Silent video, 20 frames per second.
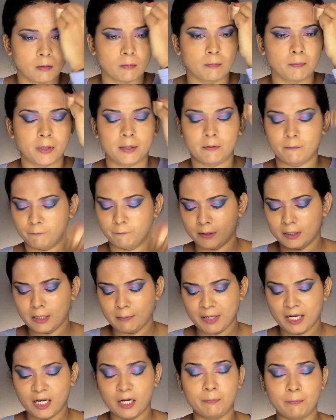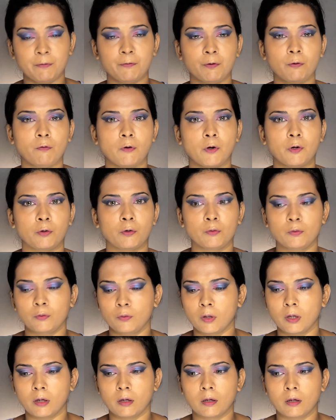But with the makeup, if you want
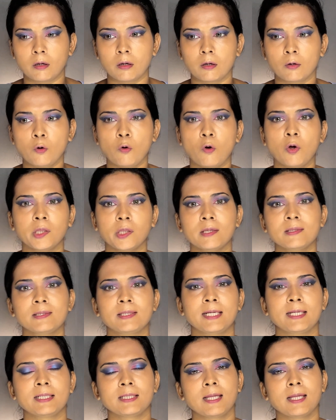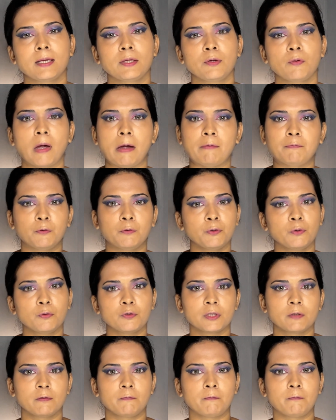to go on the stage, then you have to use a